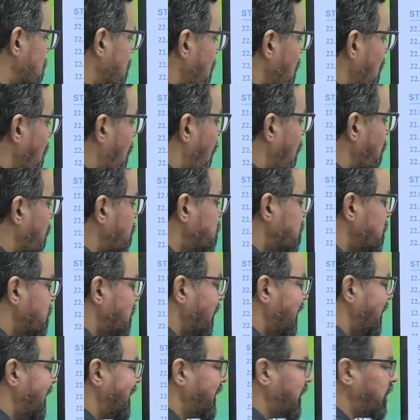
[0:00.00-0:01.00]

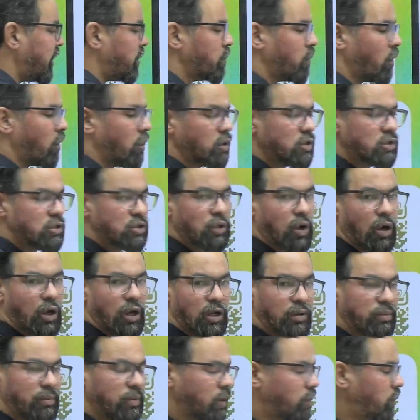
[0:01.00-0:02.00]
optionality in bonds,
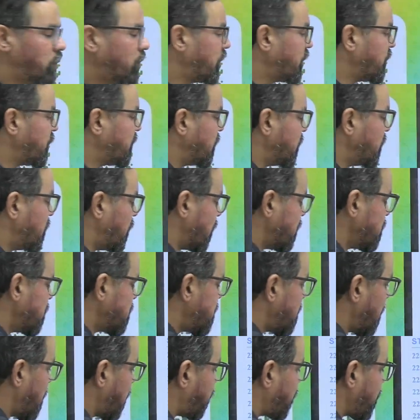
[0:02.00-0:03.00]
callable, puttable bonds,
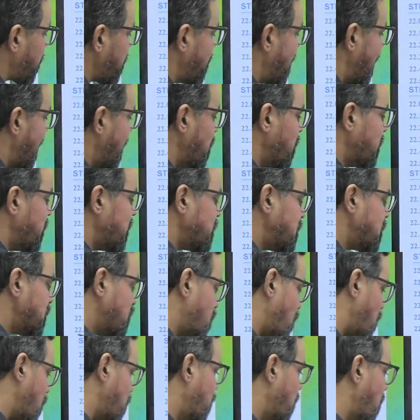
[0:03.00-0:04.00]
valuation of
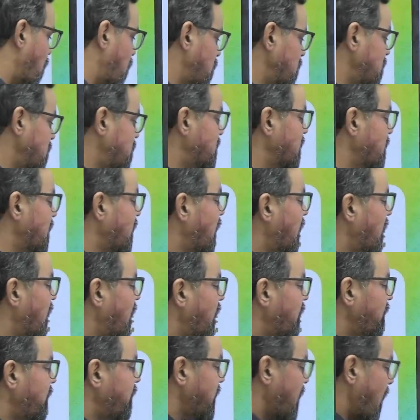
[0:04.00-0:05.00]
bonds.
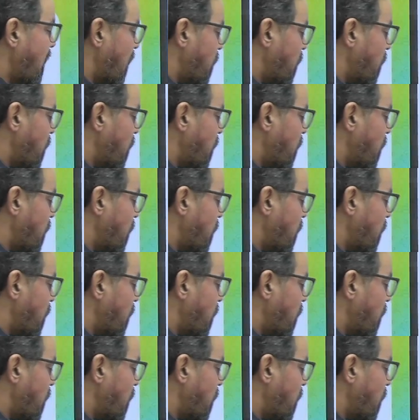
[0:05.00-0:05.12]
We have